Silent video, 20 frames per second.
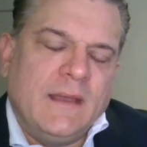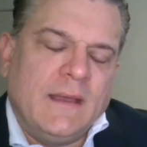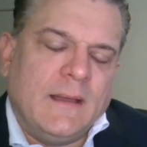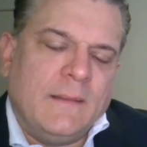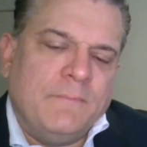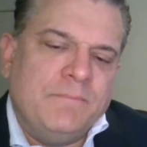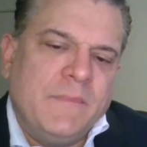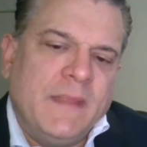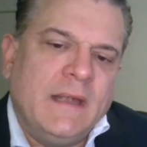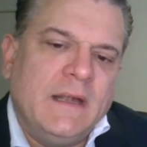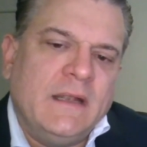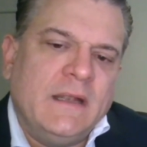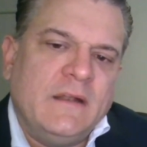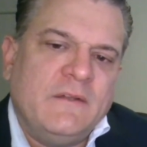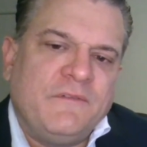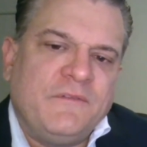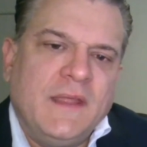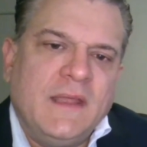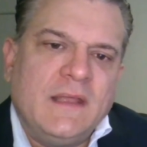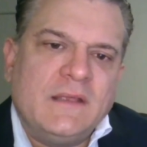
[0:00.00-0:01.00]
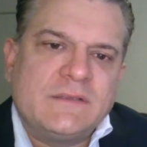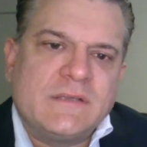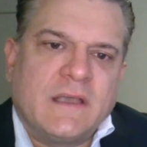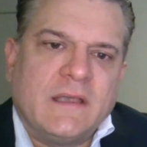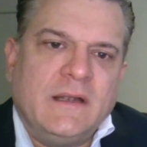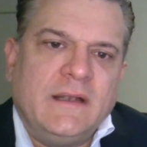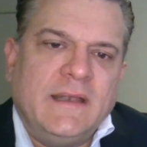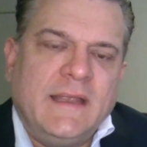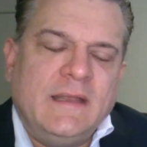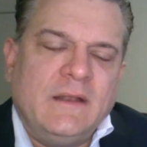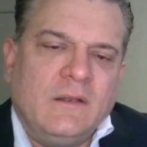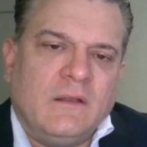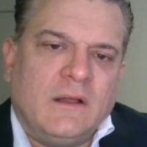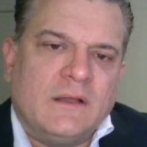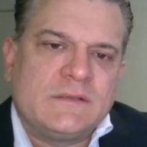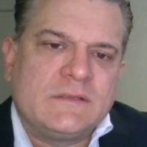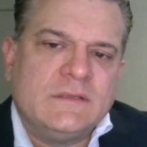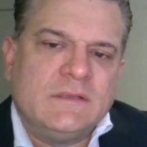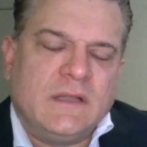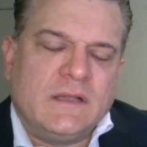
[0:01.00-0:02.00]
Internet of Things are going to need
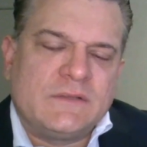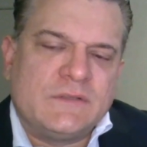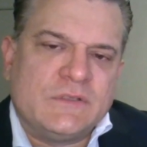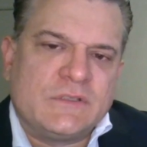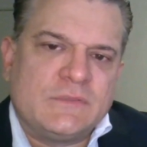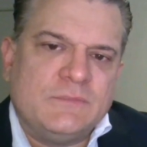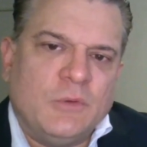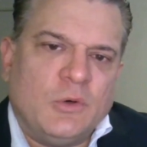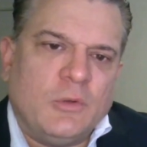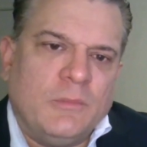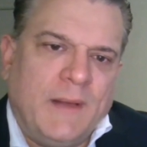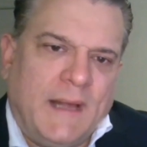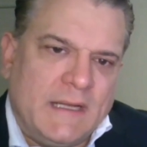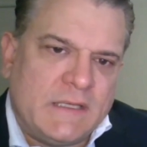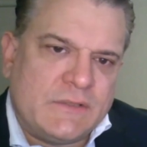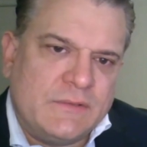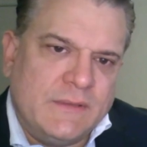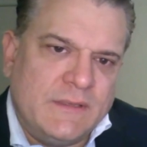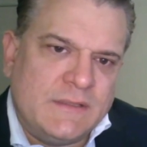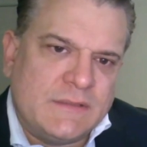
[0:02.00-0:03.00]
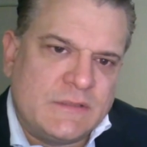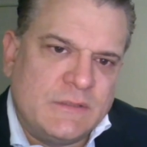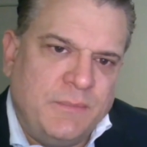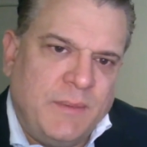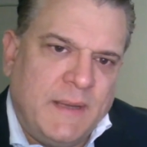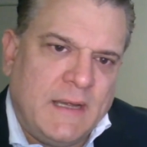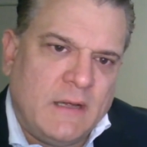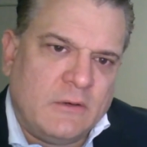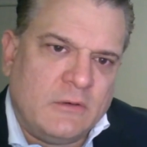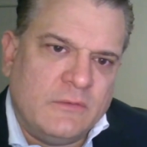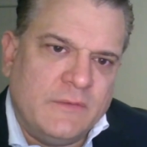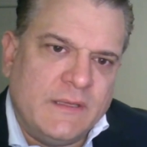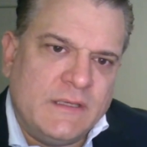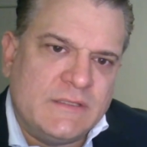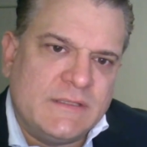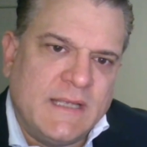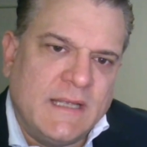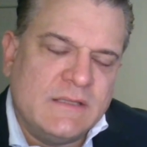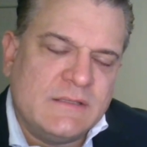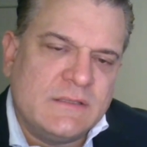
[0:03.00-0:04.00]
lots and lots of small batteries to power all
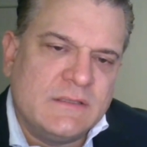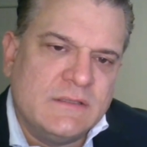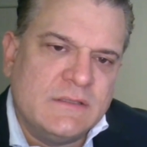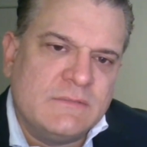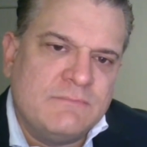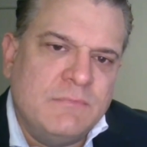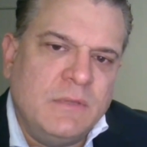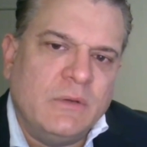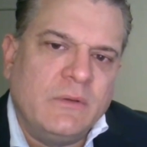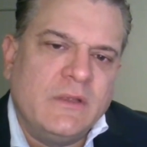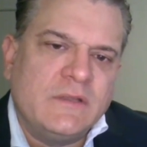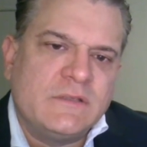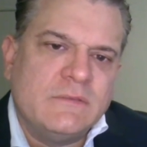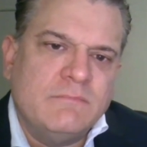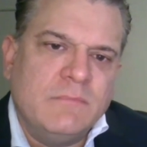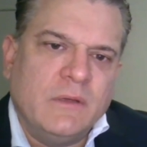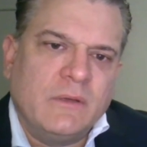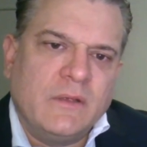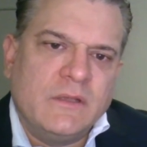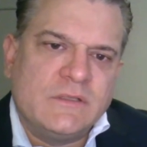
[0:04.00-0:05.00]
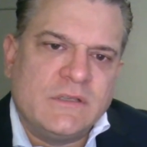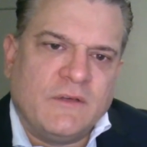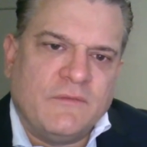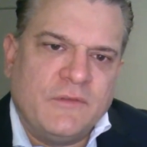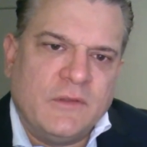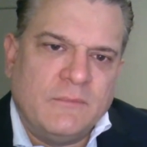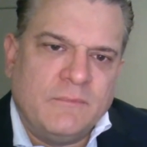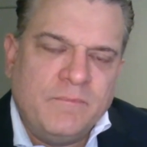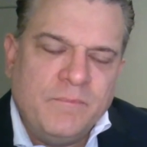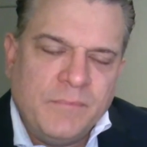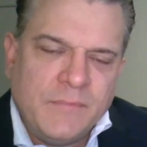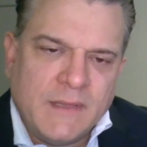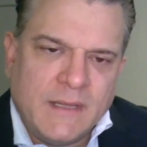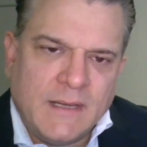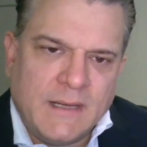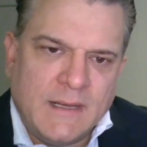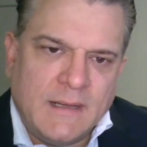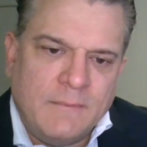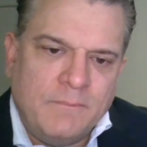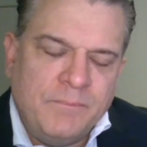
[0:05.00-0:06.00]
these sensors, millions and millions of them.
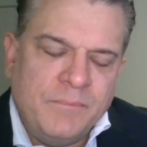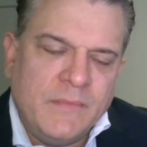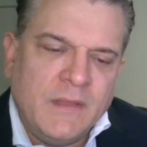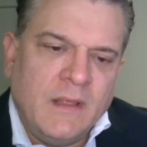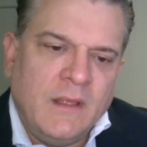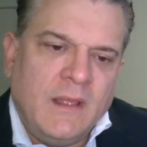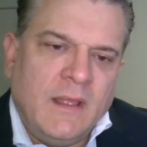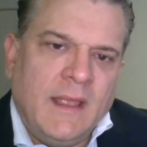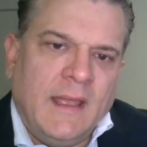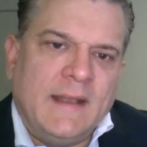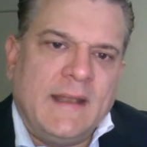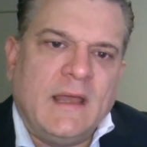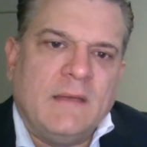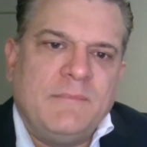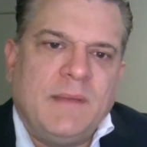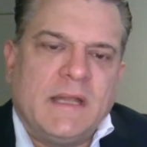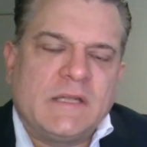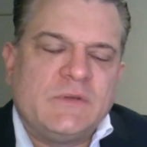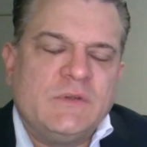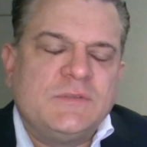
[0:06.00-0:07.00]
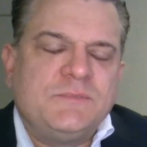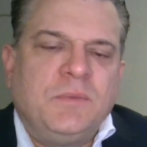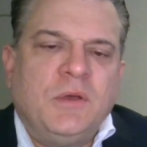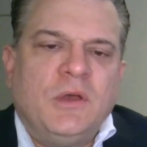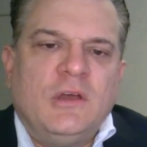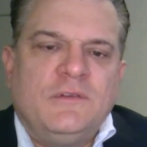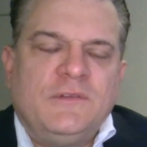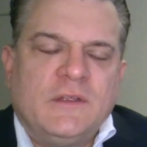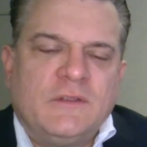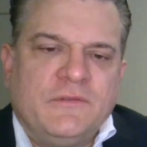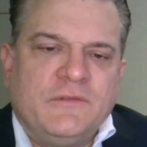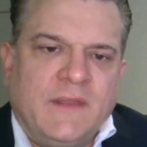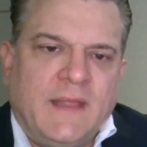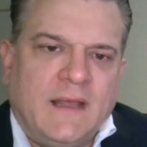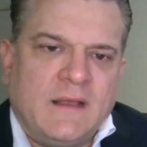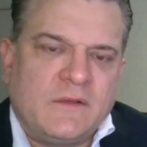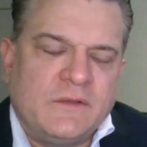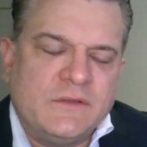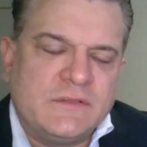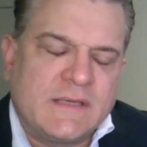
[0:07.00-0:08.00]
And our battery is perfect for
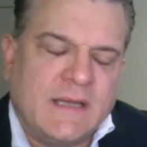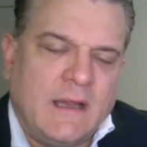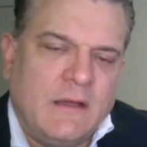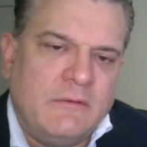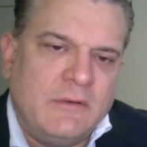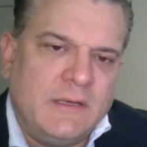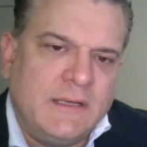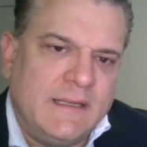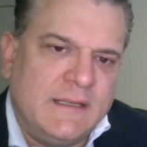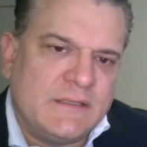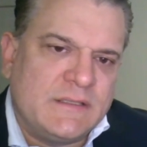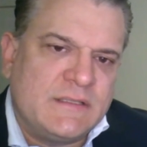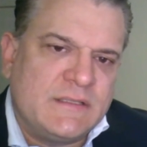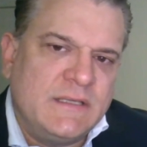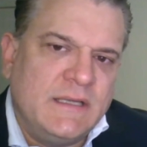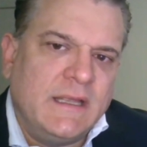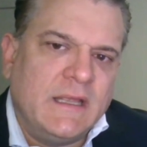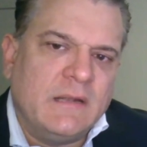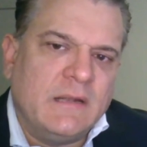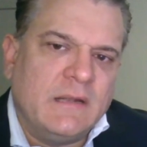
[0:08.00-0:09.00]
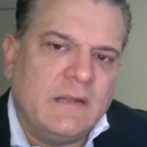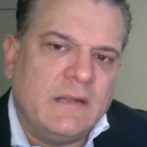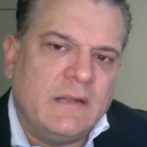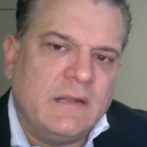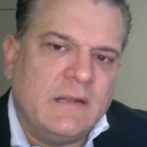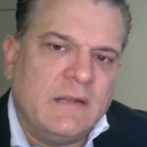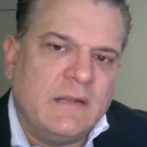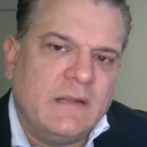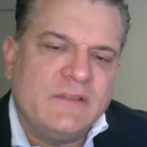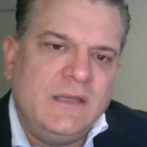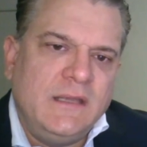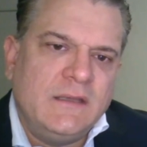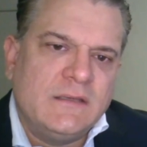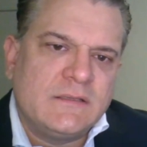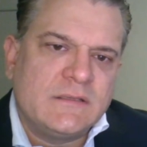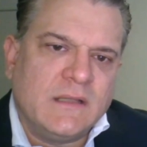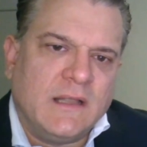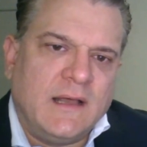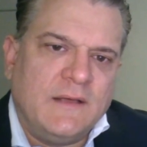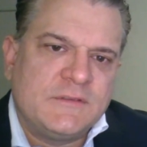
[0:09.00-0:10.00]
that, because currently it's sitting at about 10
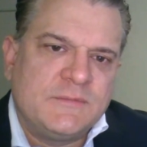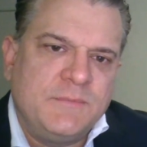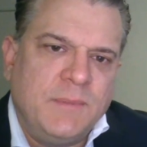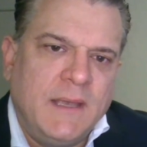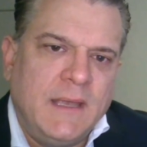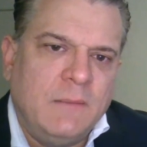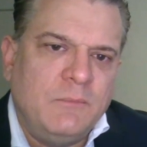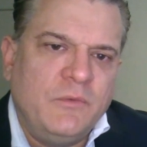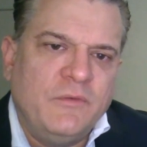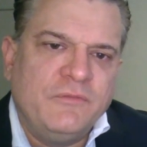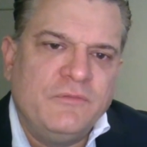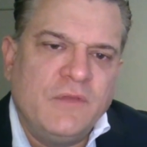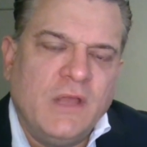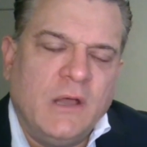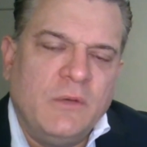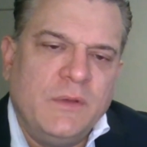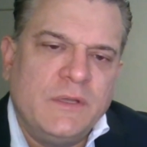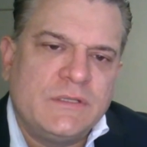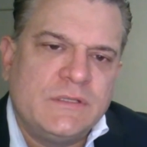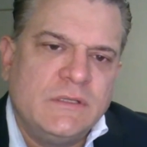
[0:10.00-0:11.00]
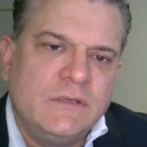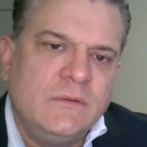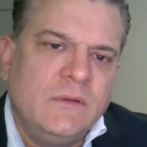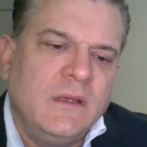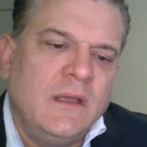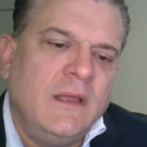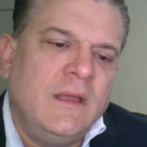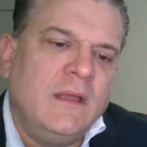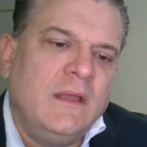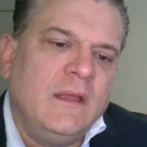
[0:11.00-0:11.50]
years lifespan with no issue.